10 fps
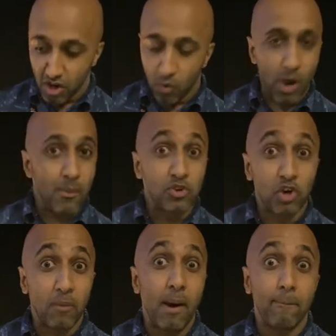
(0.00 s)
where we
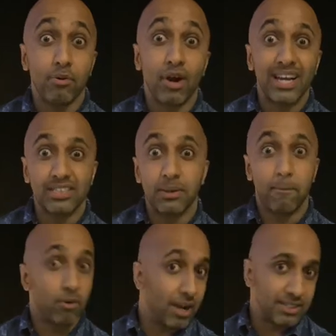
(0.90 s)
talk about price and
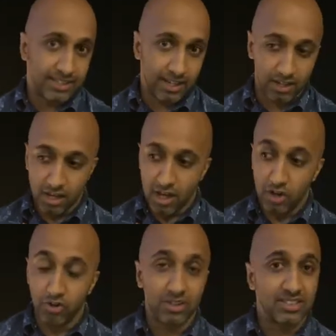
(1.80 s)
pricing
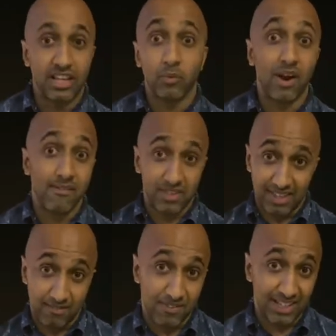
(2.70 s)
and understand where
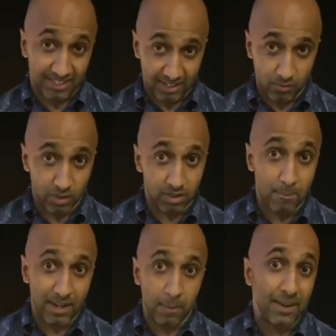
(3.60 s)
everything fits in with the
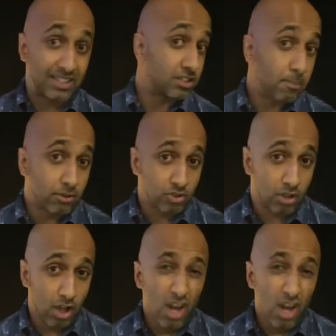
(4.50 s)
bigger piece of the puzzle.